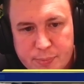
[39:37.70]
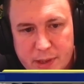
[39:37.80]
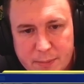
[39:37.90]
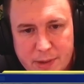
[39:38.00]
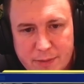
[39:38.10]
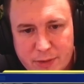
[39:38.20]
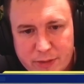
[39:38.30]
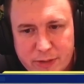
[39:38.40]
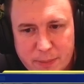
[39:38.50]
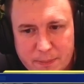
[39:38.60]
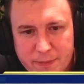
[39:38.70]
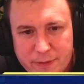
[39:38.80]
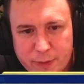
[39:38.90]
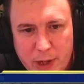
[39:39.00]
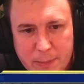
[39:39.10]
I mean, they've got some
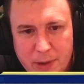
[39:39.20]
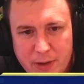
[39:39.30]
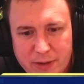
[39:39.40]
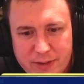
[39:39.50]
free blocks,